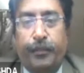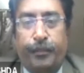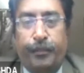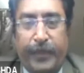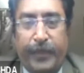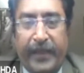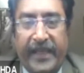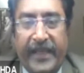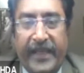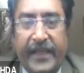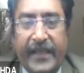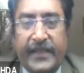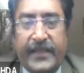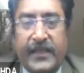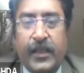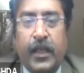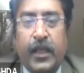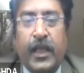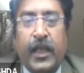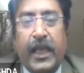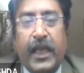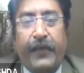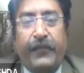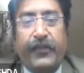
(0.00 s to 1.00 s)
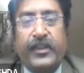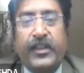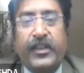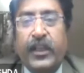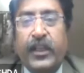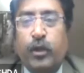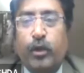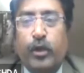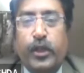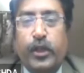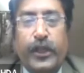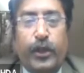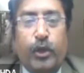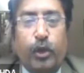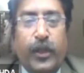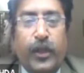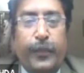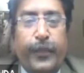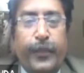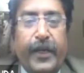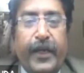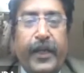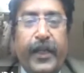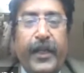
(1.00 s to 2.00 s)
placed, everything you need to
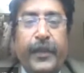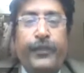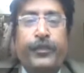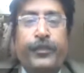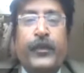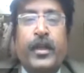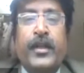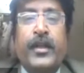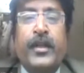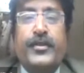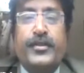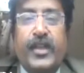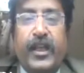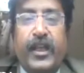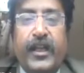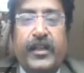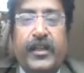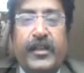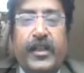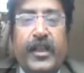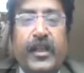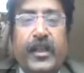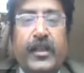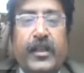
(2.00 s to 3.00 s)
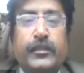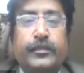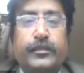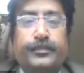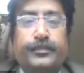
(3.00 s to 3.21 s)
keep ready. Second thing,